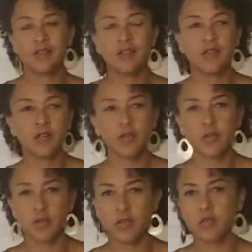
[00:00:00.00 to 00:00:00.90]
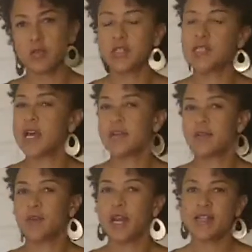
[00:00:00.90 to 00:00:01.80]
So who
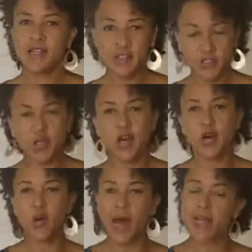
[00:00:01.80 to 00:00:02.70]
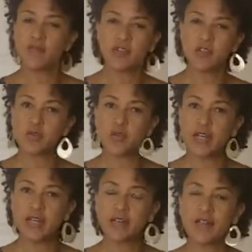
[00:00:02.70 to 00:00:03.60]
decided what I need to know out of the
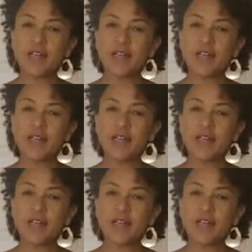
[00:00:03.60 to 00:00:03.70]
story?